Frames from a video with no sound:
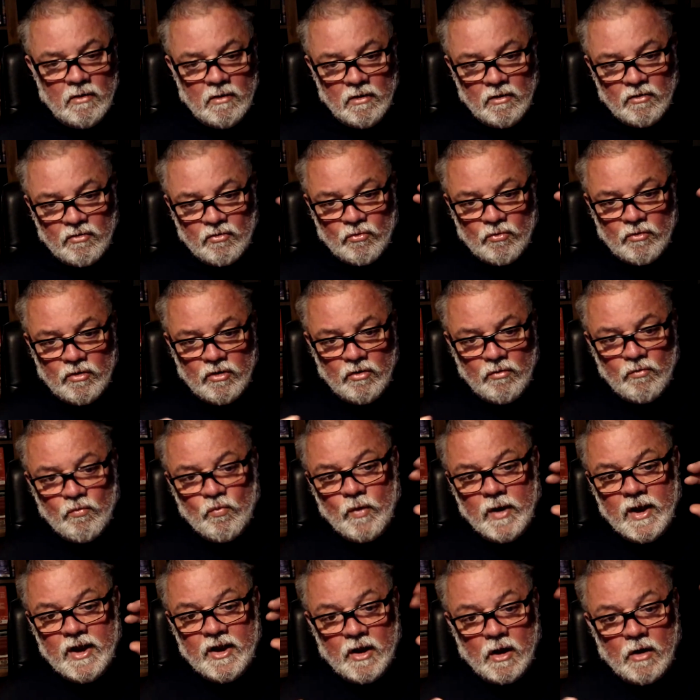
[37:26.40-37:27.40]
so
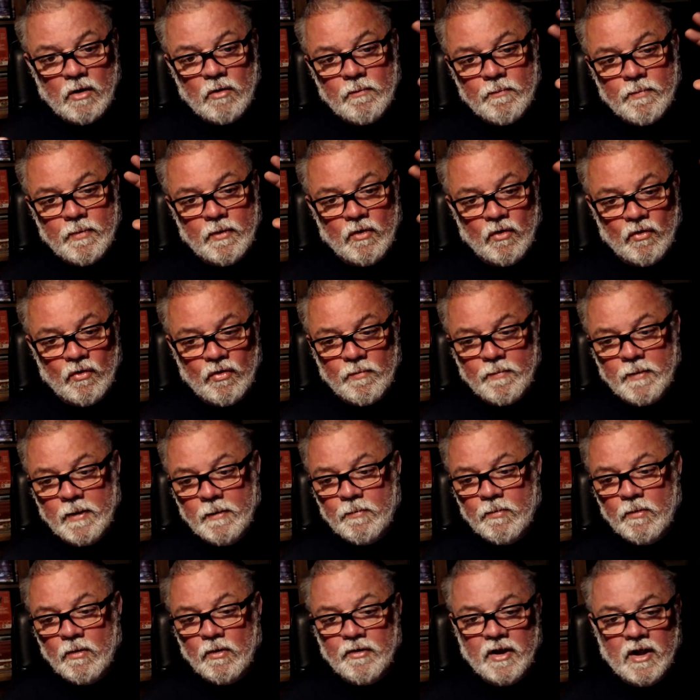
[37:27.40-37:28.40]
we know, but other
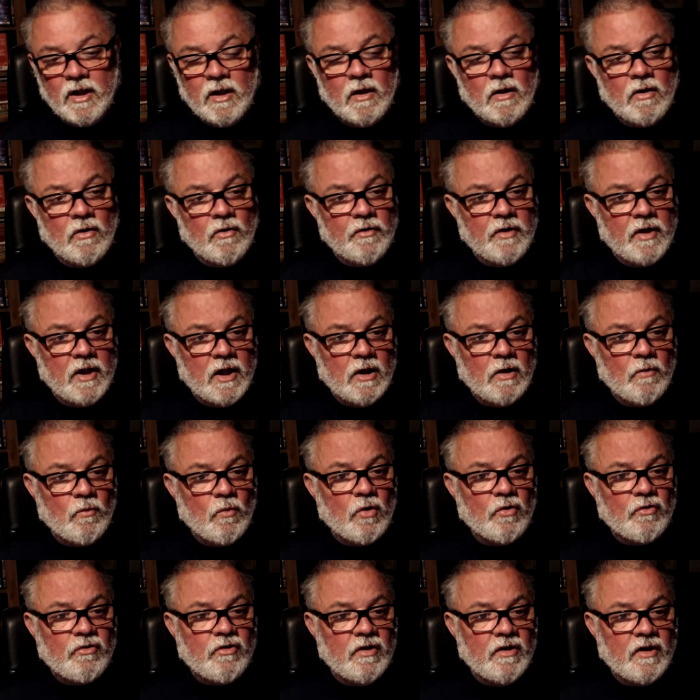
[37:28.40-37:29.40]
people on here
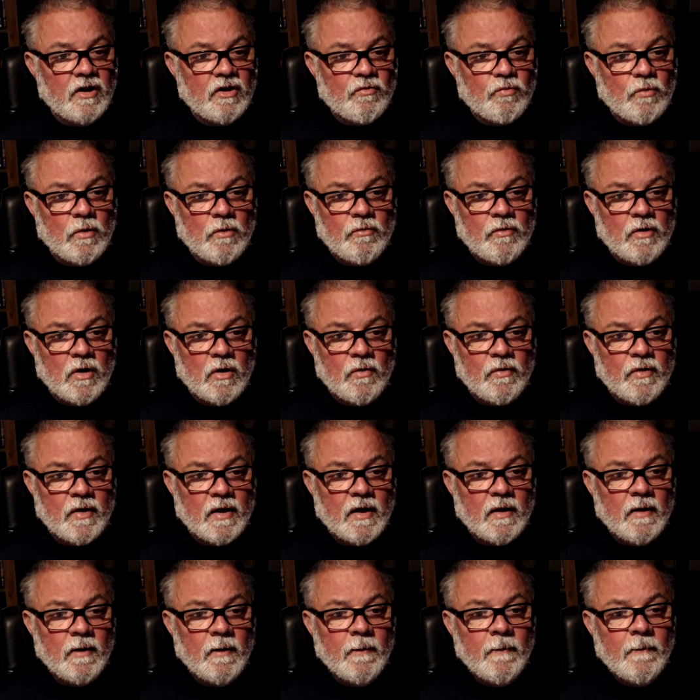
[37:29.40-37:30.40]
watching this won't know
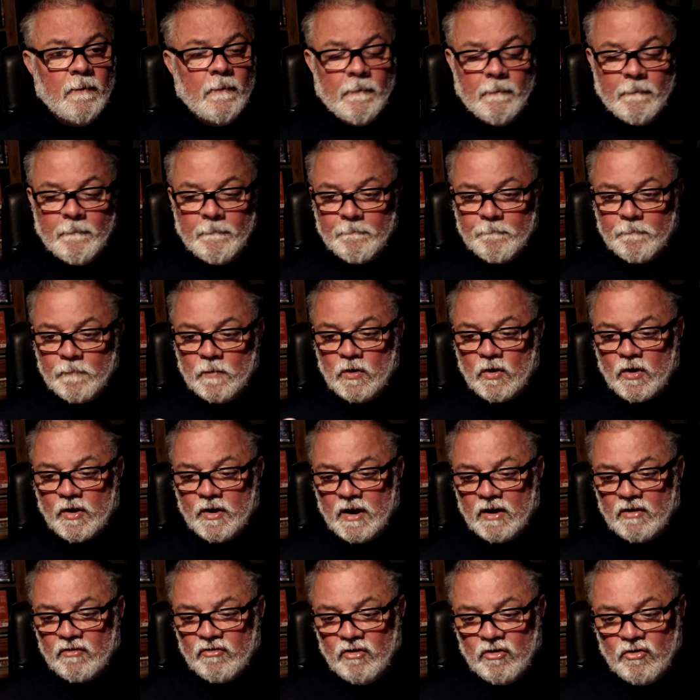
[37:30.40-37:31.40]
that. You can
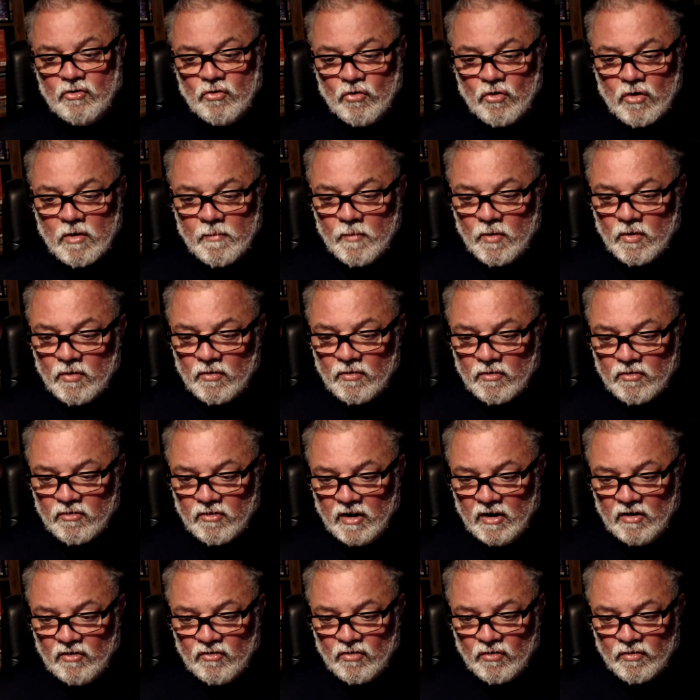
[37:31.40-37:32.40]
actually talk amongst
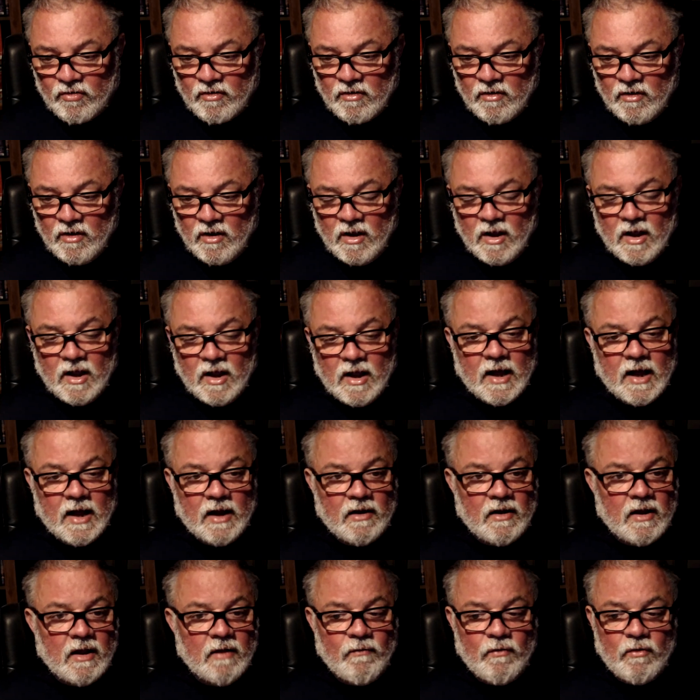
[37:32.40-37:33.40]
each other
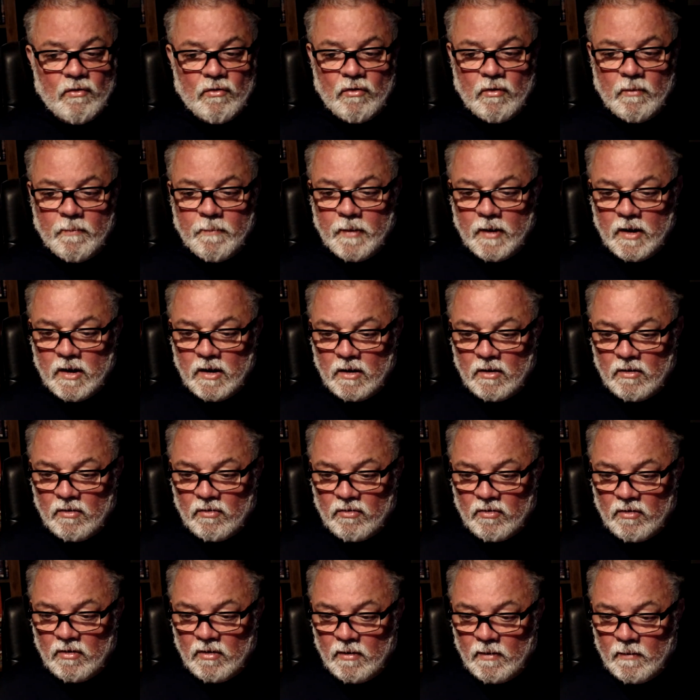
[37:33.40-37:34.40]
and give your
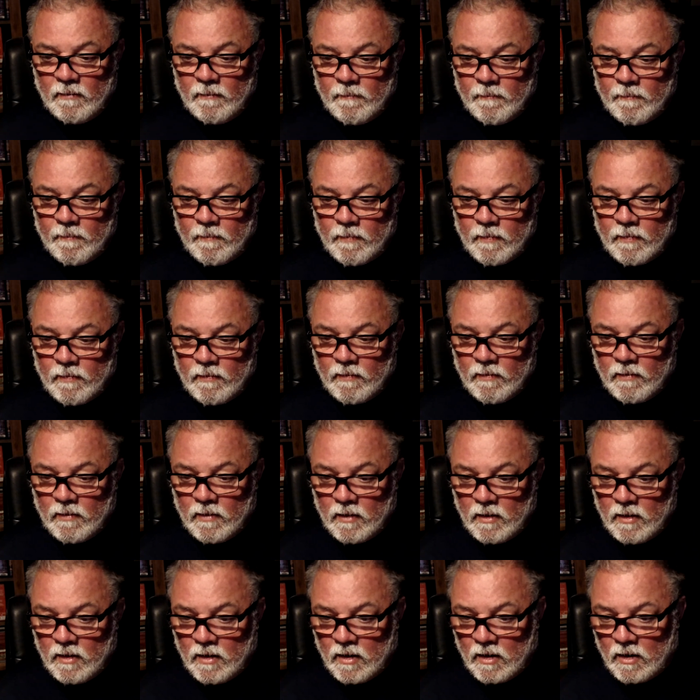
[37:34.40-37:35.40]
opinions.
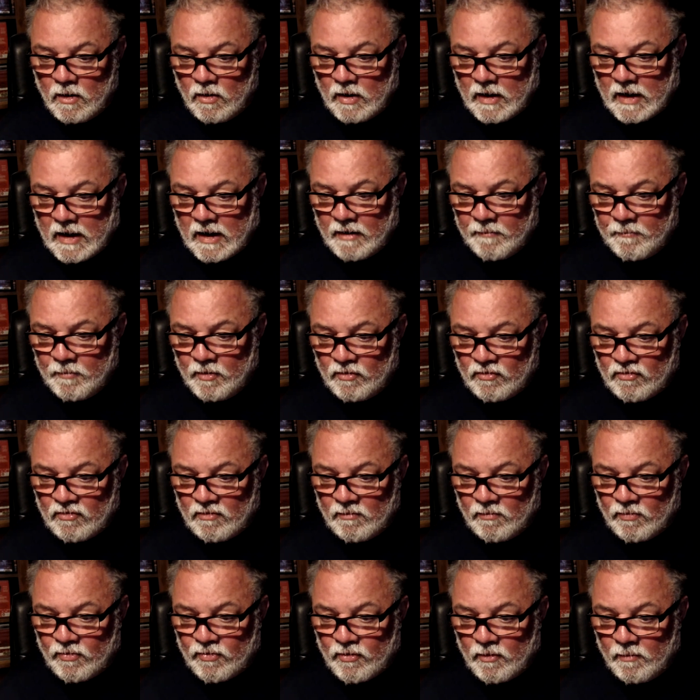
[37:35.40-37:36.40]
Alan had
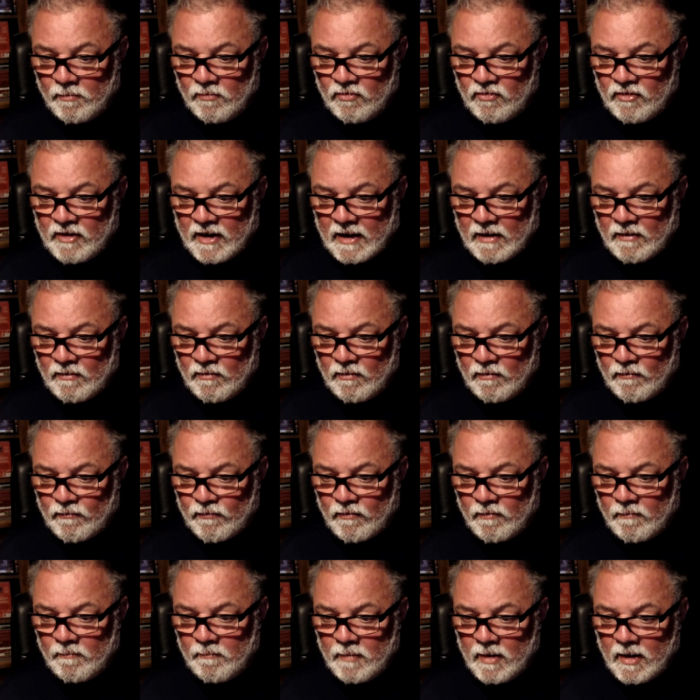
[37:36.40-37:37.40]
some thumbs down
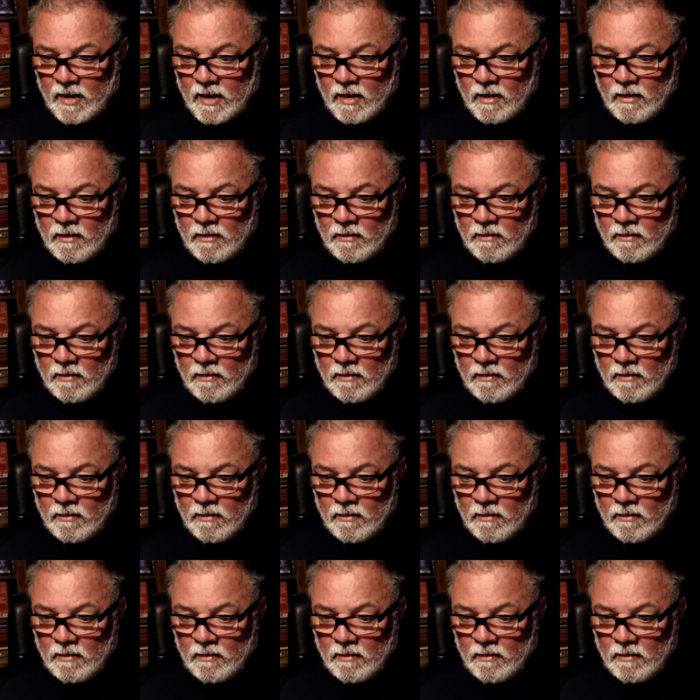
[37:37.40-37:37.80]
from me.